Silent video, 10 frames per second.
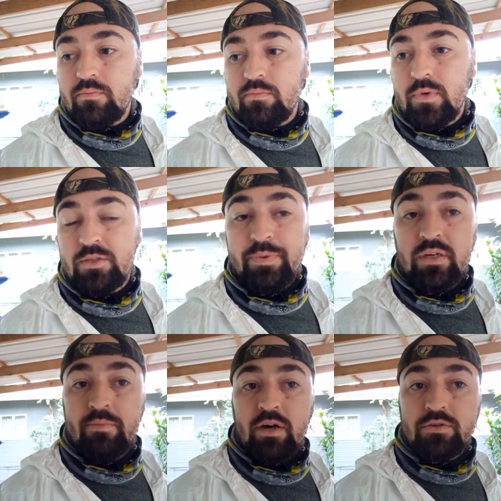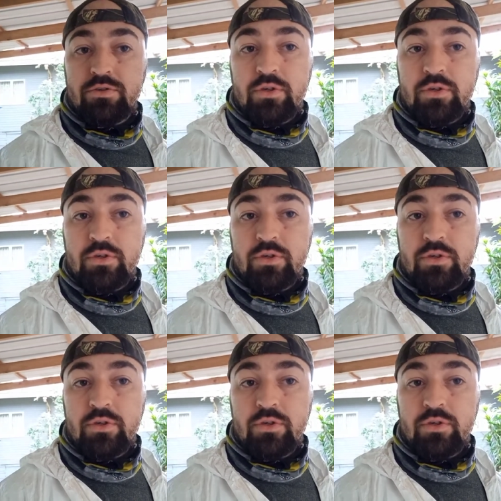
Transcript: it's been about 3